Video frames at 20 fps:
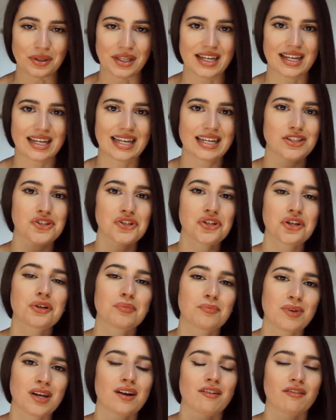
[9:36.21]
Like, it
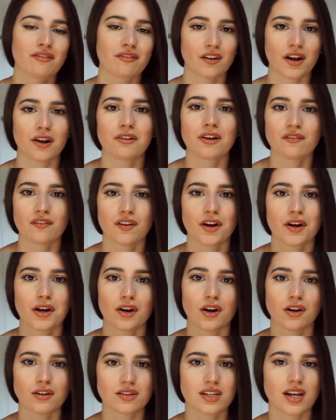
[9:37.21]
took me a very, very
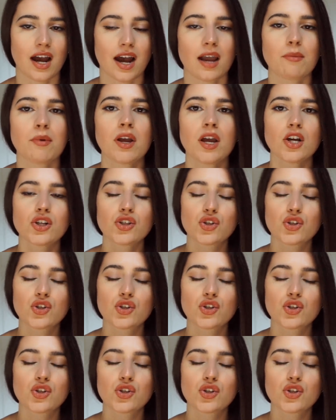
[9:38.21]
long time